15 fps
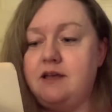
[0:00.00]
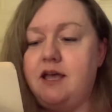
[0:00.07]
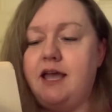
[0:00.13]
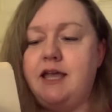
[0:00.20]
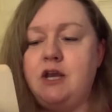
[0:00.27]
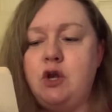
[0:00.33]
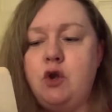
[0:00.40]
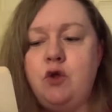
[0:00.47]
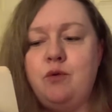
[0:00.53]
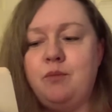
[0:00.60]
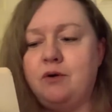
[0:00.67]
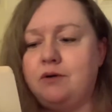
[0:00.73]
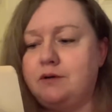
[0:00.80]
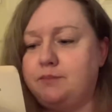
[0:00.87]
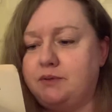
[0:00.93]

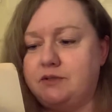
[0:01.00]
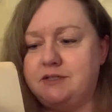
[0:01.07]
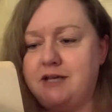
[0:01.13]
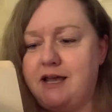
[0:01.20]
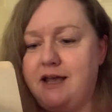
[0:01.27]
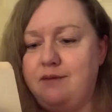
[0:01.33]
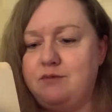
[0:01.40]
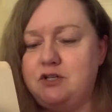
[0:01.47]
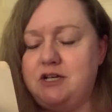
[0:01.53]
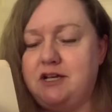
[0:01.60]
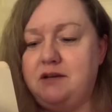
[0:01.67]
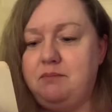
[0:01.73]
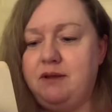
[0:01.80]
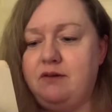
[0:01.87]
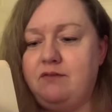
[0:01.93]
Innumerable times she
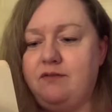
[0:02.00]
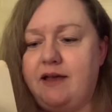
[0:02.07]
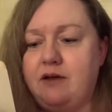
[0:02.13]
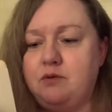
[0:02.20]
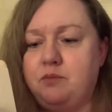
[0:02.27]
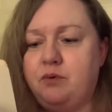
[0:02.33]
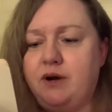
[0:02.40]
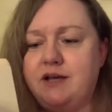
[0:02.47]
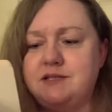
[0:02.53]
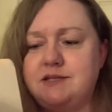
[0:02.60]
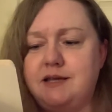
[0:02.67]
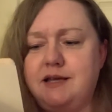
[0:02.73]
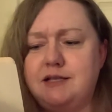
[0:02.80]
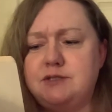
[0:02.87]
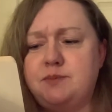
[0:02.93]
had been found
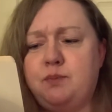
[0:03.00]
pressing its